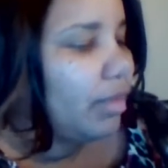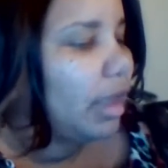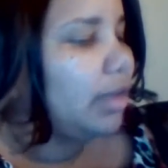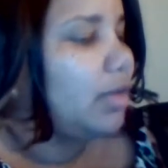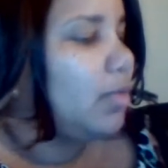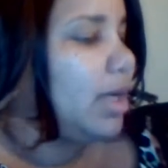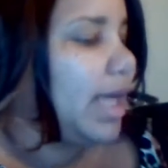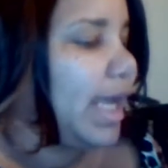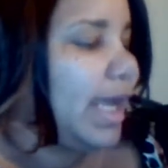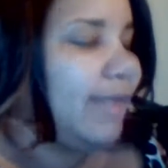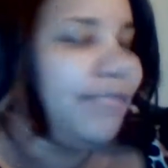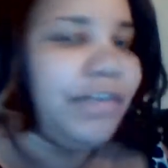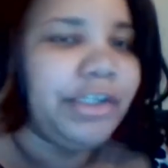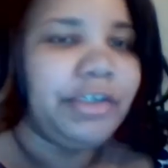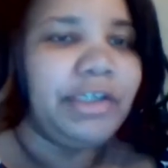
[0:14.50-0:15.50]
the one I
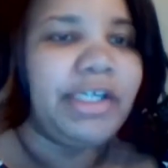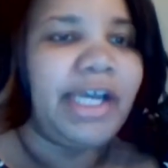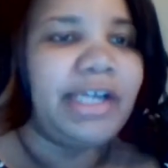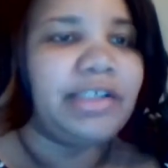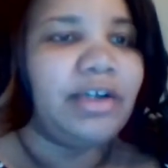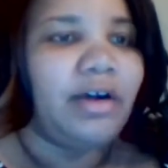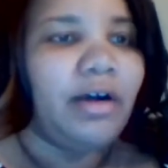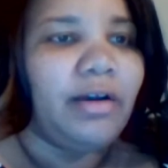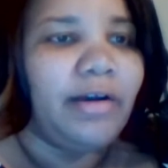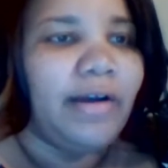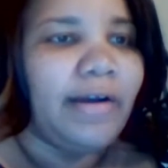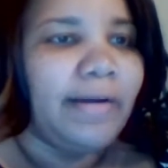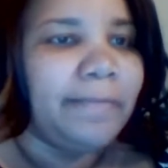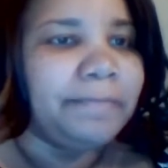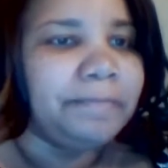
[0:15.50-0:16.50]
have for you today is called
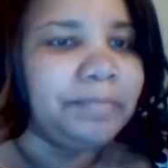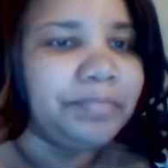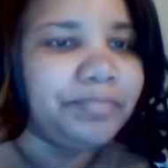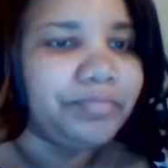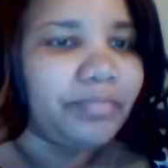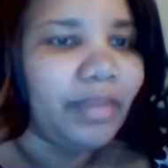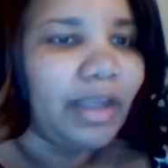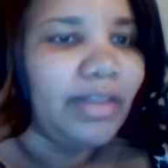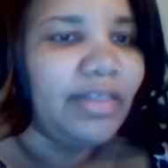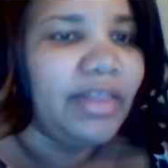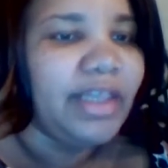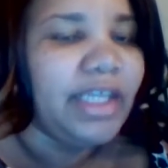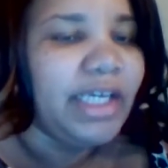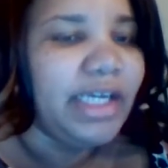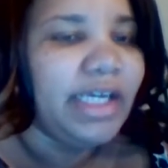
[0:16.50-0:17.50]

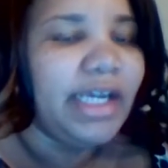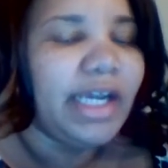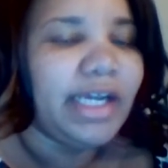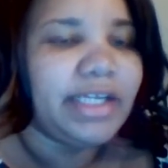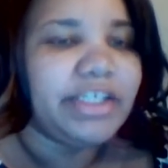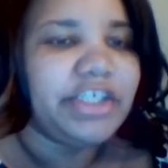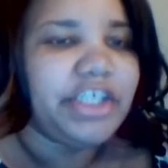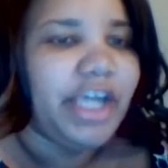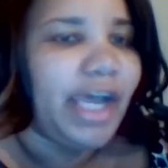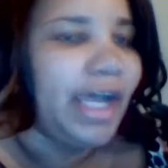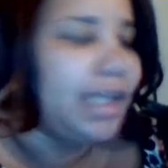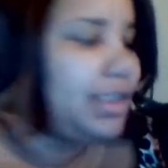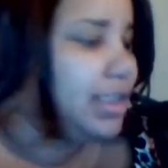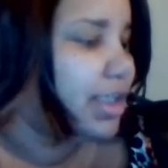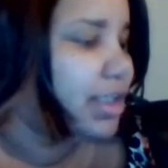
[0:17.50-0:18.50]
the
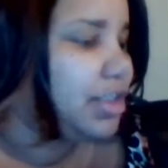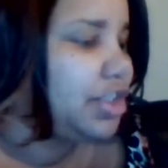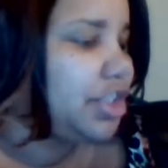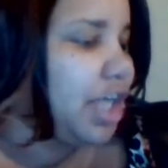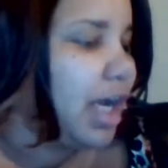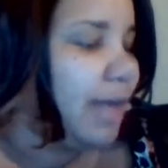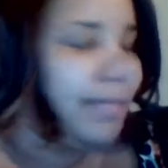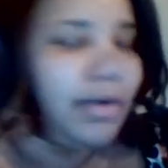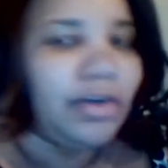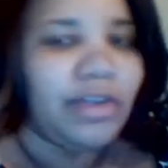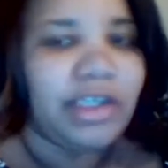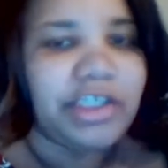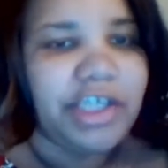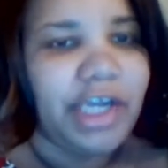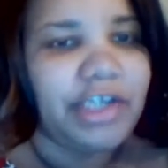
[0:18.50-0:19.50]
chat shop or
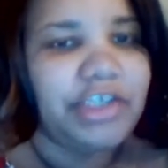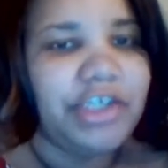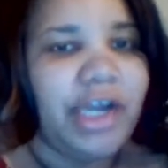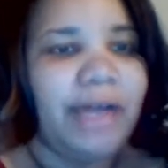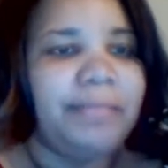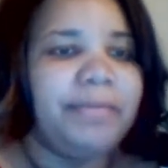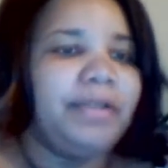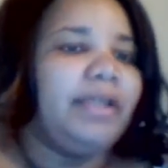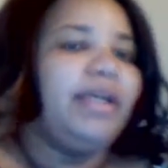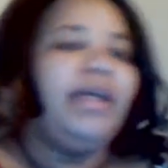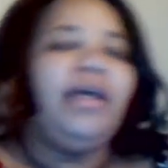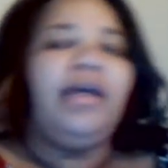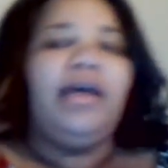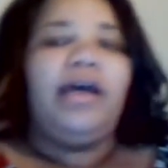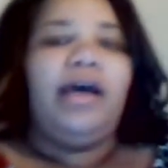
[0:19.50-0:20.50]
the chat shop.
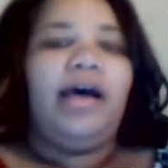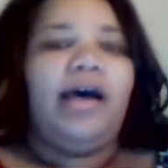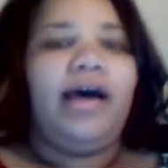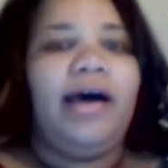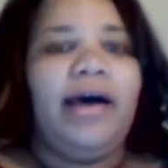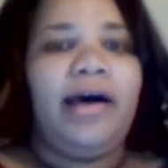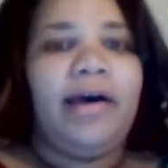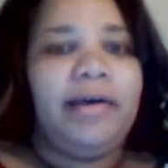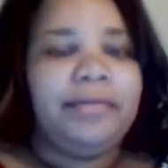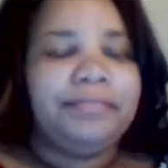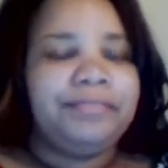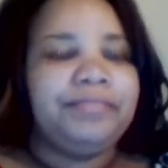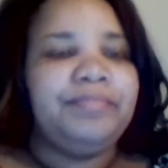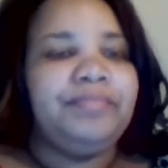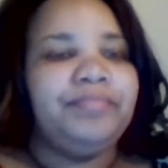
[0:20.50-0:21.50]

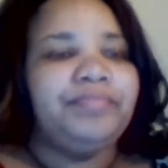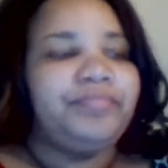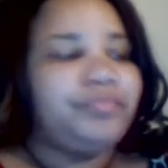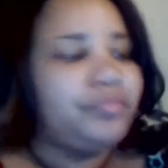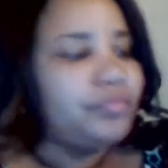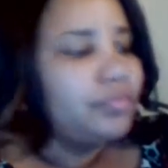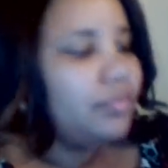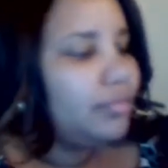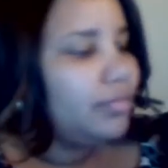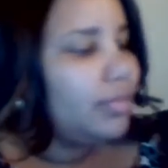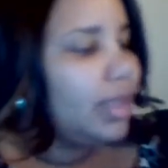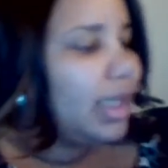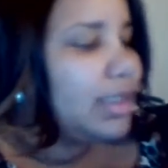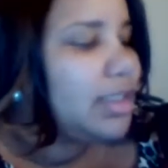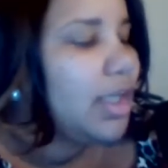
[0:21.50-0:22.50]
Um,
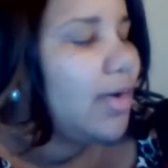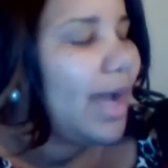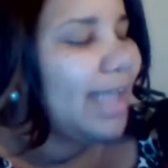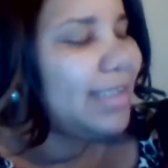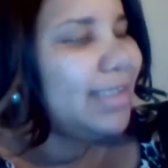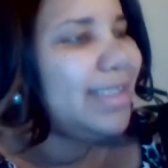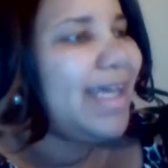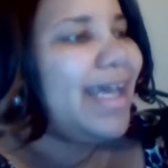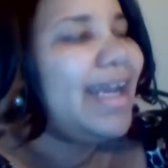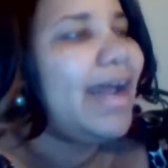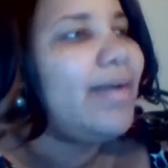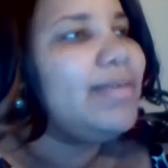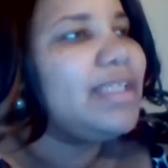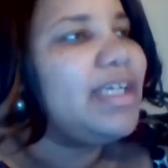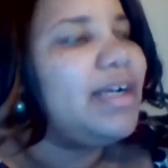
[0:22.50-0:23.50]
so I said
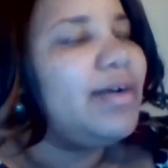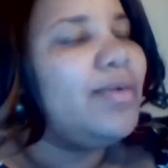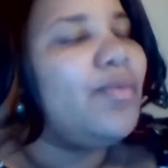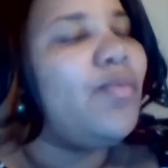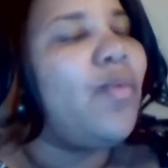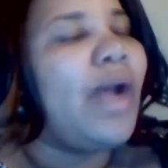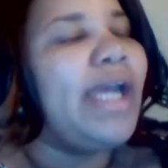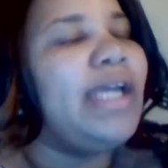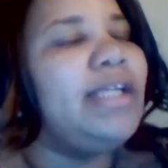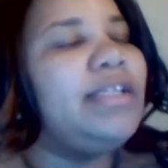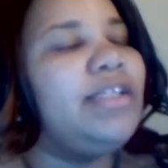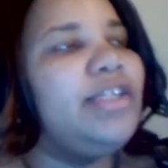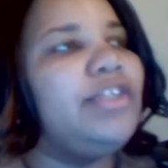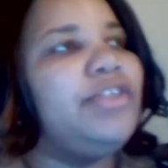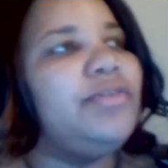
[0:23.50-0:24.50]
I was going to wait
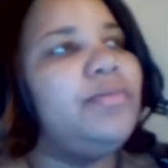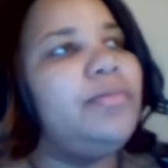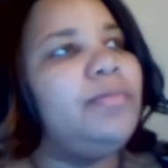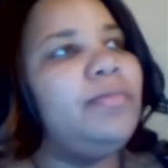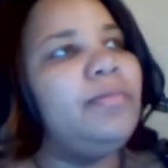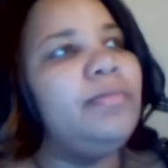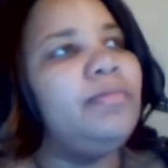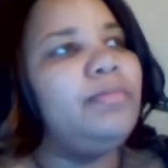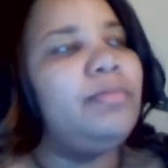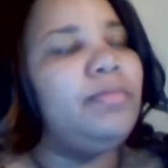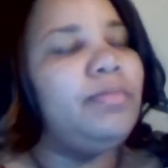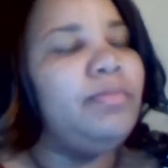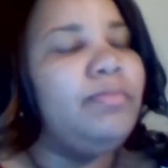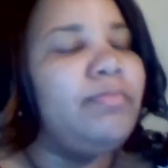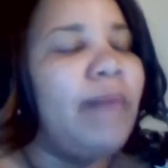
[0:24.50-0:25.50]
to do
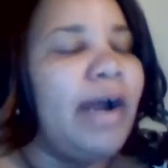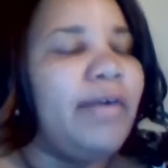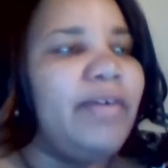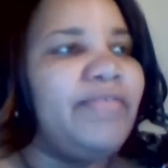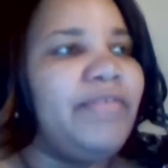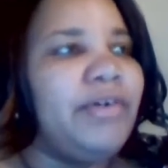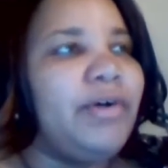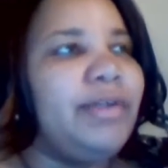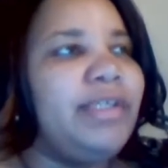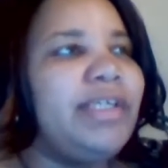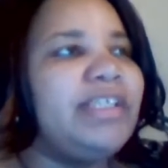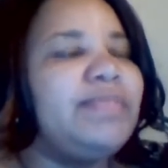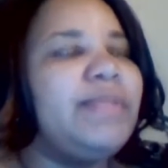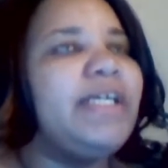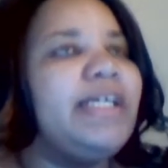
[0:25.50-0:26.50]
my review on
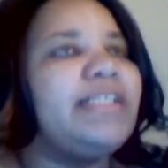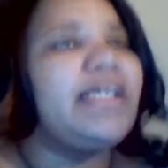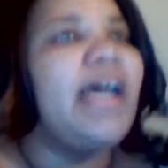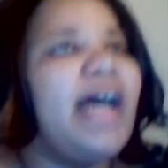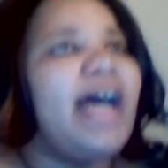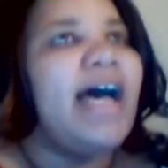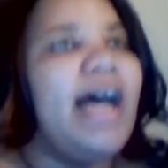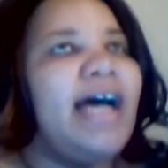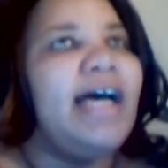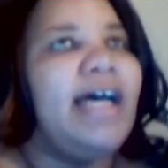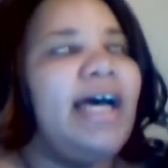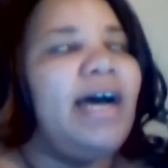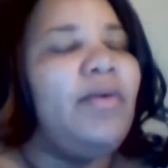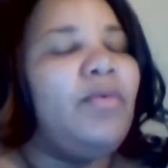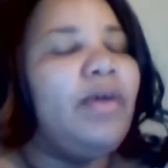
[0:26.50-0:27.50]
this because
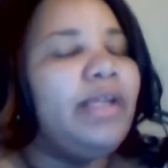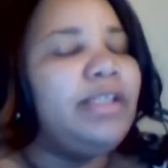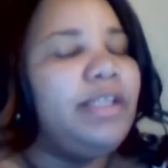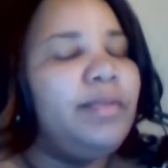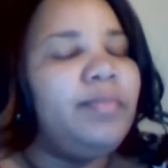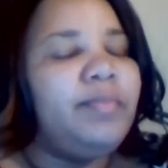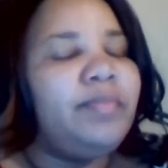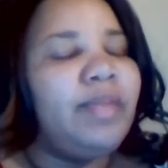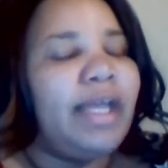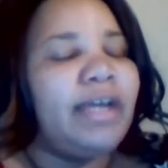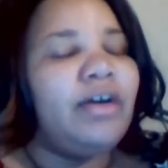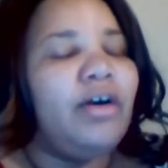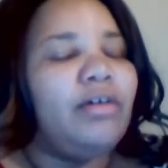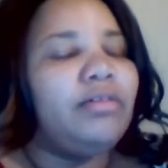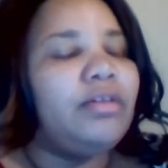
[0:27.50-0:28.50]
I wanted to
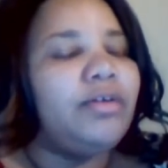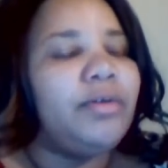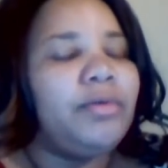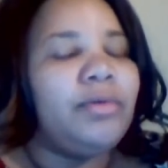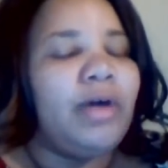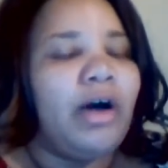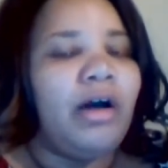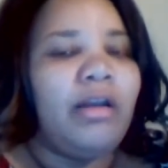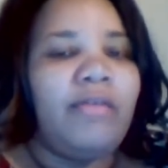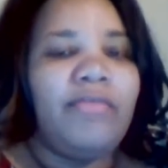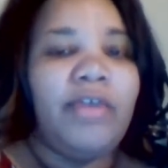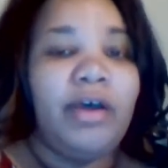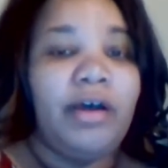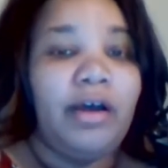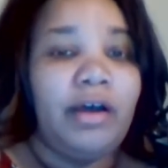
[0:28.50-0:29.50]
like go through all of
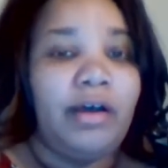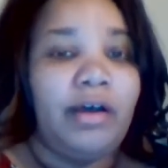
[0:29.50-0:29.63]
the